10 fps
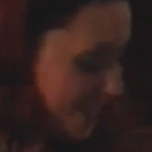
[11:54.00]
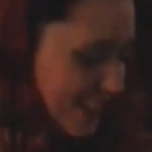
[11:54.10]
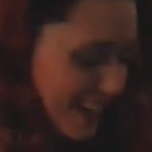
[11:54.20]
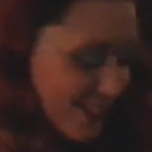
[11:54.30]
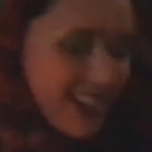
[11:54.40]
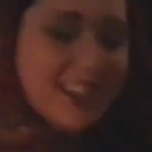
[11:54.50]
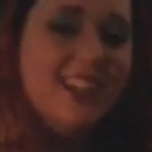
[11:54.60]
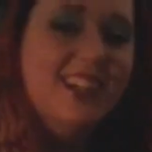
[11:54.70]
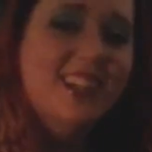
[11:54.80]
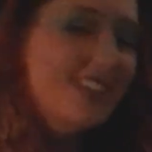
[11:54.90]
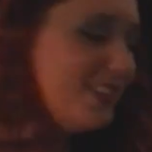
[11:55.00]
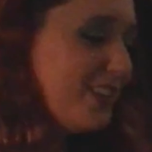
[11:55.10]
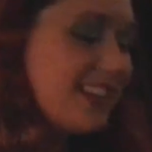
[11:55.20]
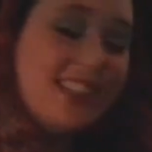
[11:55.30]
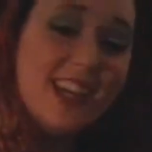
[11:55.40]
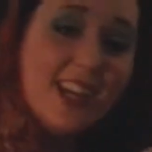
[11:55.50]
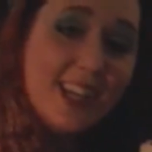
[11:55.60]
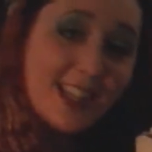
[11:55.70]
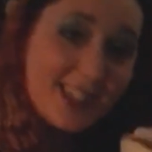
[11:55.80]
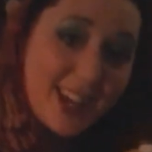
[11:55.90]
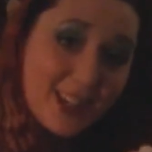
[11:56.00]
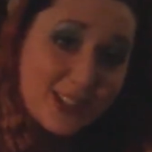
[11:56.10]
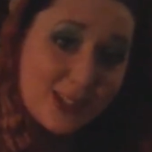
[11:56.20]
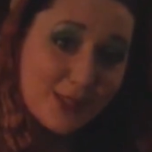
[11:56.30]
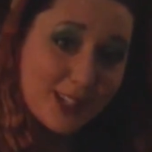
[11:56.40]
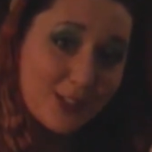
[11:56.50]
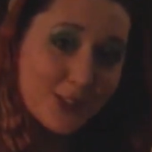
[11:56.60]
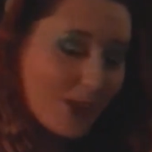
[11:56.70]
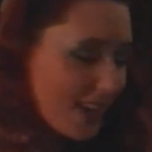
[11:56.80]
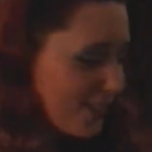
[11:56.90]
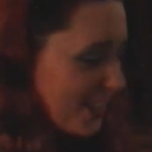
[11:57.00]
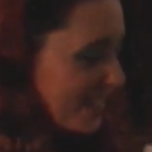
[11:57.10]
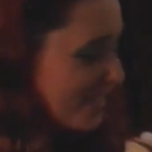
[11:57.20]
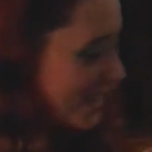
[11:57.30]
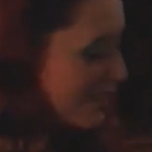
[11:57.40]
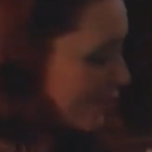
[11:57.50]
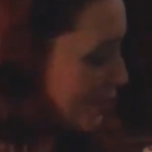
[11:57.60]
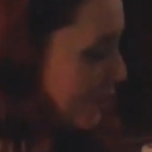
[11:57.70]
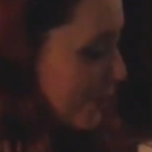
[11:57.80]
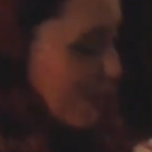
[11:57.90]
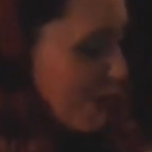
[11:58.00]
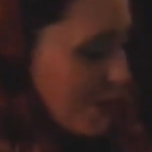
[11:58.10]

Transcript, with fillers: have to touch it. Want to say thank you so much for watching. Set your goals